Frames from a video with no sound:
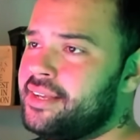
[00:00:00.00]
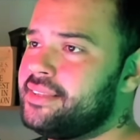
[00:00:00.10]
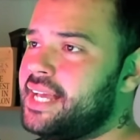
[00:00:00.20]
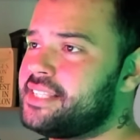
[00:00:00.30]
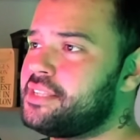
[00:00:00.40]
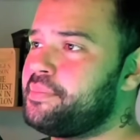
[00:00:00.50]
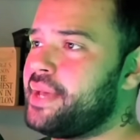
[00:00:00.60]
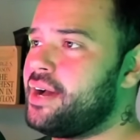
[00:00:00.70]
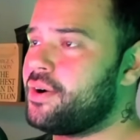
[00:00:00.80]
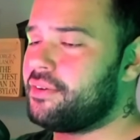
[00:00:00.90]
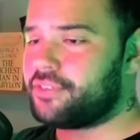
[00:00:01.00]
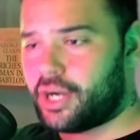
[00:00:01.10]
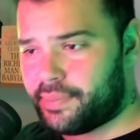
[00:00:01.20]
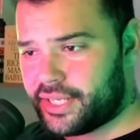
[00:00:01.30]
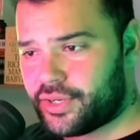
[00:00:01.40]
that's the power of
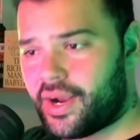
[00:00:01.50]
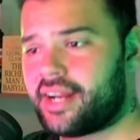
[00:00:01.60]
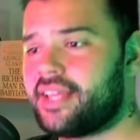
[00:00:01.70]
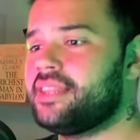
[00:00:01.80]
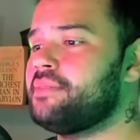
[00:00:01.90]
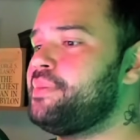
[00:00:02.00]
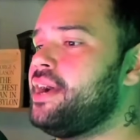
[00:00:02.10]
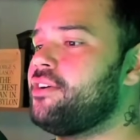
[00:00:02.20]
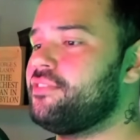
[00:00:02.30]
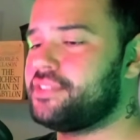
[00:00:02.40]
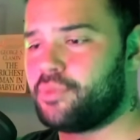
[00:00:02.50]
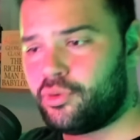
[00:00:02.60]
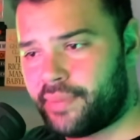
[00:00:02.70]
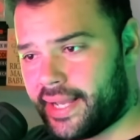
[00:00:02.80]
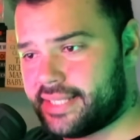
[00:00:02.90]
copy trading, the power of small
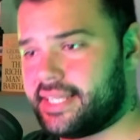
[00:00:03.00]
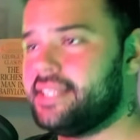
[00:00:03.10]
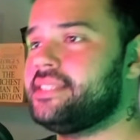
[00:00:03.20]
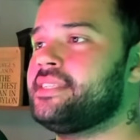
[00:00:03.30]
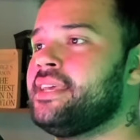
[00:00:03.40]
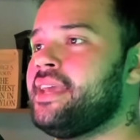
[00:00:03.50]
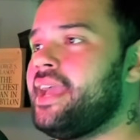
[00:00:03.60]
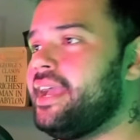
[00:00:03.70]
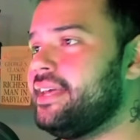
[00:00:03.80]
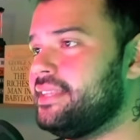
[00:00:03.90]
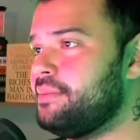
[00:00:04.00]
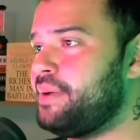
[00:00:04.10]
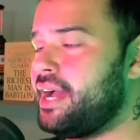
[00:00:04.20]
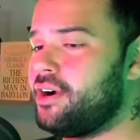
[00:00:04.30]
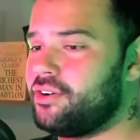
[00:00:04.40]
base hits, and the
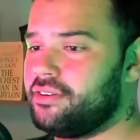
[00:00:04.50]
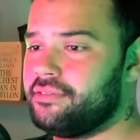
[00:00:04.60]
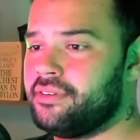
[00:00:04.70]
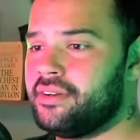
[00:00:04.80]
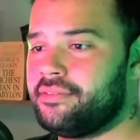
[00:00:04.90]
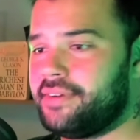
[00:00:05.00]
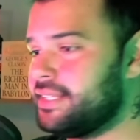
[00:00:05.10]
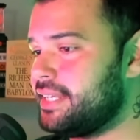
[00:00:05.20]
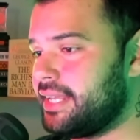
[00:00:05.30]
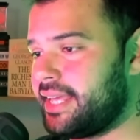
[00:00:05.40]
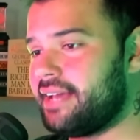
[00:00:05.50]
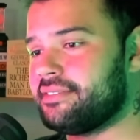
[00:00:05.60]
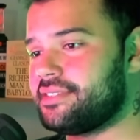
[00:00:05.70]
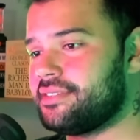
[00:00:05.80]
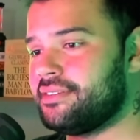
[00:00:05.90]
power of funded
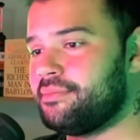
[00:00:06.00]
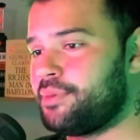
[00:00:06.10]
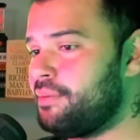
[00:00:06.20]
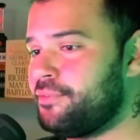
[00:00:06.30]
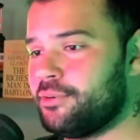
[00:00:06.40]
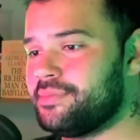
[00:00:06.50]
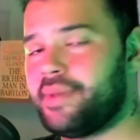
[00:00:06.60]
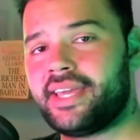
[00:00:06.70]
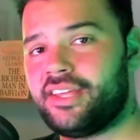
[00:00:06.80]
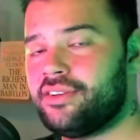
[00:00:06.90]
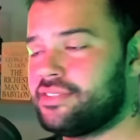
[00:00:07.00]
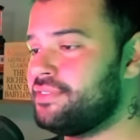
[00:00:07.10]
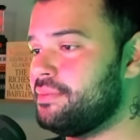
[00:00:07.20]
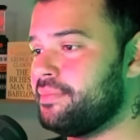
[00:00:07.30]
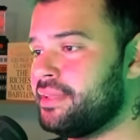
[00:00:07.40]
accounts. Prop firms, make use of
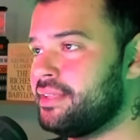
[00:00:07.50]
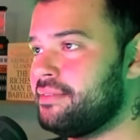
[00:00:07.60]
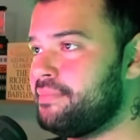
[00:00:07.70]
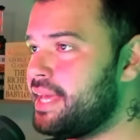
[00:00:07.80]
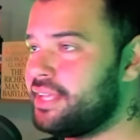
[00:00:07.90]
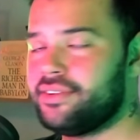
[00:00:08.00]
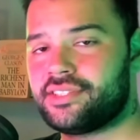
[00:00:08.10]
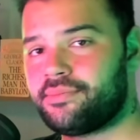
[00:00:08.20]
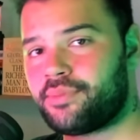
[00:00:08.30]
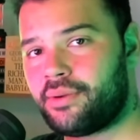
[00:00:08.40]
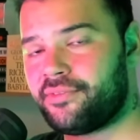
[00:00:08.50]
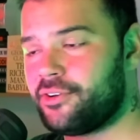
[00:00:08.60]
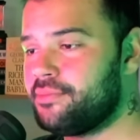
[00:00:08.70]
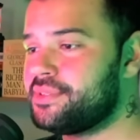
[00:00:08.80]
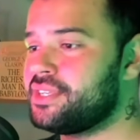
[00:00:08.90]
them. Make use of prop
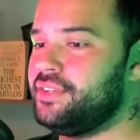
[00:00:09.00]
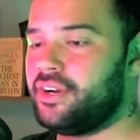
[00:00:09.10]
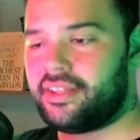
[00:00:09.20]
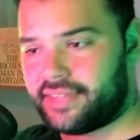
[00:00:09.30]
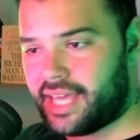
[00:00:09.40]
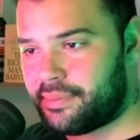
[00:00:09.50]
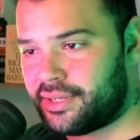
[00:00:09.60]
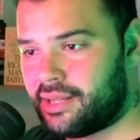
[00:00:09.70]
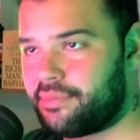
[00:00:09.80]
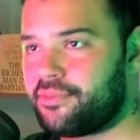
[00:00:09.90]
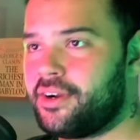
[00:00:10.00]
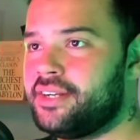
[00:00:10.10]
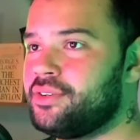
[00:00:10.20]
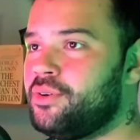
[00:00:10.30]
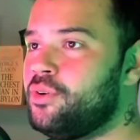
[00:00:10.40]
firms. You don't have capital up
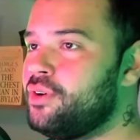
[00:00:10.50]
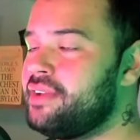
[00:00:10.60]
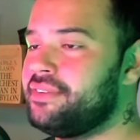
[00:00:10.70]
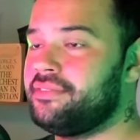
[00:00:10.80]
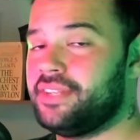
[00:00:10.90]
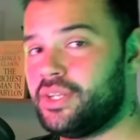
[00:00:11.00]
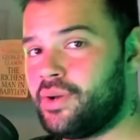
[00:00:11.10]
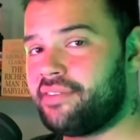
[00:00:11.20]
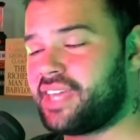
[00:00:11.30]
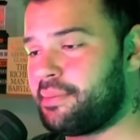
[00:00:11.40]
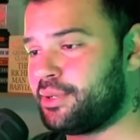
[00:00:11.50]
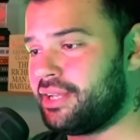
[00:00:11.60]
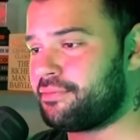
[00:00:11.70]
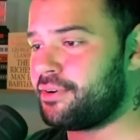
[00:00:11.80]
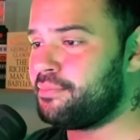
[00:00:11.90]
front, or even if you do have capital
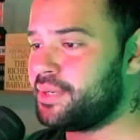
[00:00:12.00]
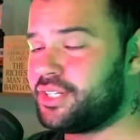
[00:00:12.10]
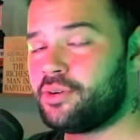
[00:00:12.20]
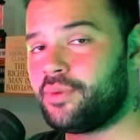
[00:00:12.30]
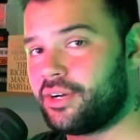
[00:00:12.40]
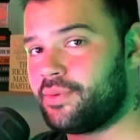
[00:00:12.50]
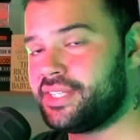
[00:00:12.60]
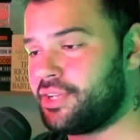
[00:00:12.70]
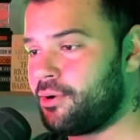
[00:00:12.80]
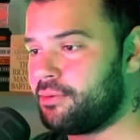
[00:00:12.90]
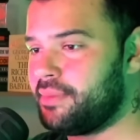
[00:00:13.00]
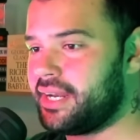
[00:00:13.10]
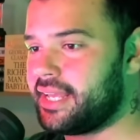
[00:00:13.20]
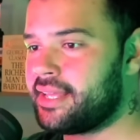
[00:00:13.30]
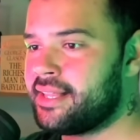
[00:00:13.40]
up front but don't want to risk your own
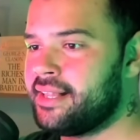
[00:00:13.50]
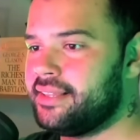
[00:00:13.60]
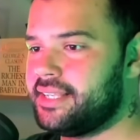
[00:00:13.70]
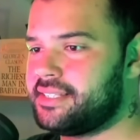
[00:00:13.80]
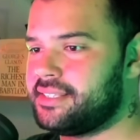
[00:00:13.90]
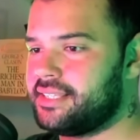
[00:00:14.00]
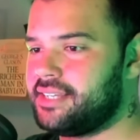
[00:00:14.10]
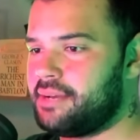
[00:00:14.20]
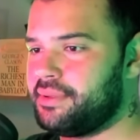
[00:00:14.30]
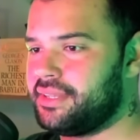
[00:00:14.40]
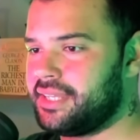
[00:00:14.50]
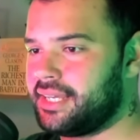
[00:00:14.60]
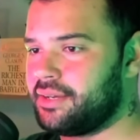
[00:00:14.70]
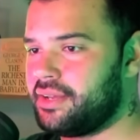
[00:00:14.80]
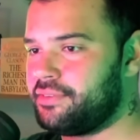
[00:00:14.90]
money, this is the type of
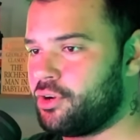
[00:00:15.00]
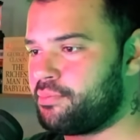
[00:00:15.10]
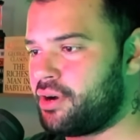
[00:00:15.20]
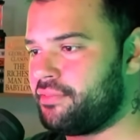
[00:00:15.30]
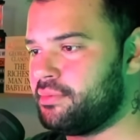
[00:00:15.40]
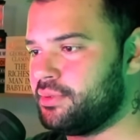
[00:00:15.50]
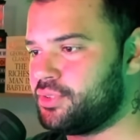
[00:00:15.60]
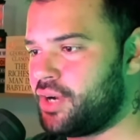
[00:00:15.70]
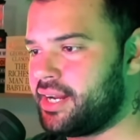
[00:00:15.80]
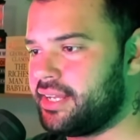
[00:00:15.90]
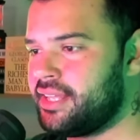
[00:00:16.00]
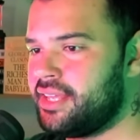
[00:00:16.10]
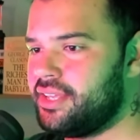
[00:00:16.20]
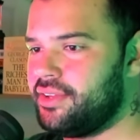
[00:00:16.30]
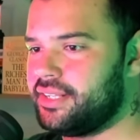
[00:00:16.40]
thing, if you're a profitable trader,
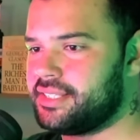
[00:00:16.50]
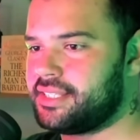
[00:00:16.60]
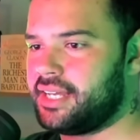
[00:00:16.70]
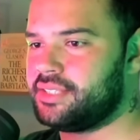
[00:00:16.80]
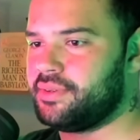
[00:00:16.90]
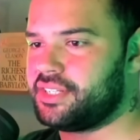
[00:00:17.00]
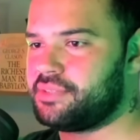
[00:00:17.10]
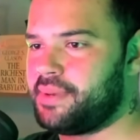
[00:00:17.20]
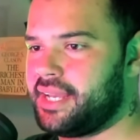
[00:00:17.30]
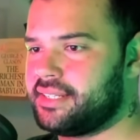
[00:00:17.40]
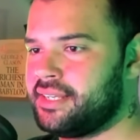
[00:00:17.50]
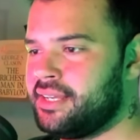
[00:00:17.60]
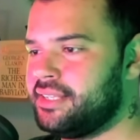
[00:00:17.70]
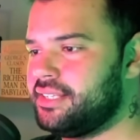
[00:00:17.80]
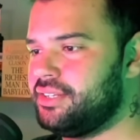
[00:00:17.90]
you can start to expect
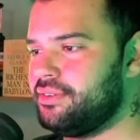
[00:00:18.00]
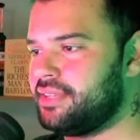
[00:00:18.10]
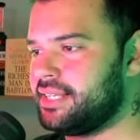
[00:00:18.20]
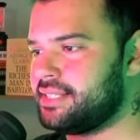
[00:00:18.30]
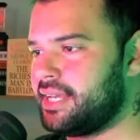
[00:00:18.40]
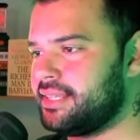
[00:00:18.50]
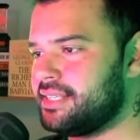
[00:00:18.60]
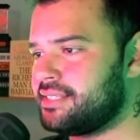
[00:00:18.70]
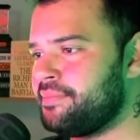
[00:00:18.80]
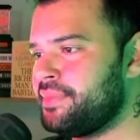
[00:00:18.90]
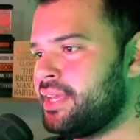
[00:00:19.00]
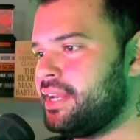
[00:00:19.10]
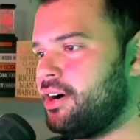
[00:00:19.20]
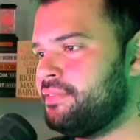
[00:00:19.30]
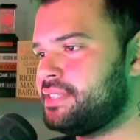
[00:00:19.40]
to do things like this.
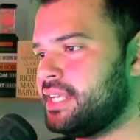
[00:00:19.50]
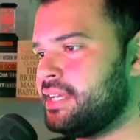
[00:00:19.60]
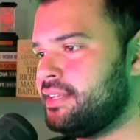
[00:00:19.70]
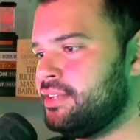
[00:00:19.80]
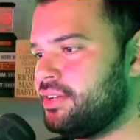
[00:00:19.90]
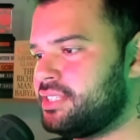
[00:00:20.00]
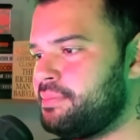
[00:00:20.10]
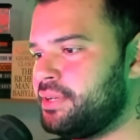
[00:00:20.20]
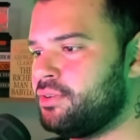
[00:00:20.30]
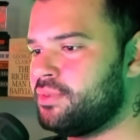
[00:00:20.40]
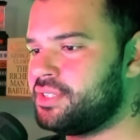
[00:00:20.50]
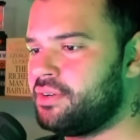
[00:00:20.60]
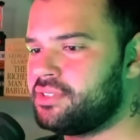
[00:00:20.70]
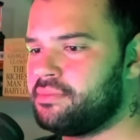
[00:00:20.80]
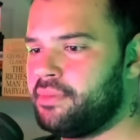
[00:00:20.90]
Now, obviously, not typical
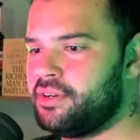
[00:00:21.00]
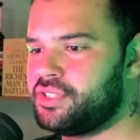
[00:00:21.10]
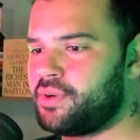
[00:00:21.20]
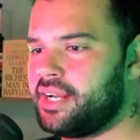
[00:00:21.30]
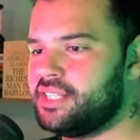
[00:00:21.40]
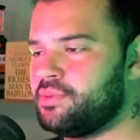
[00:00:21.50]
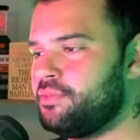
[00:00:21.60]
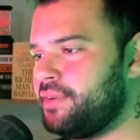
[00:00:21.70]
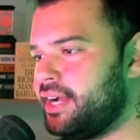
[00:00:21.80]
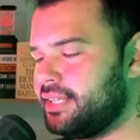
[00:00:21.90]
results. Most traders will fail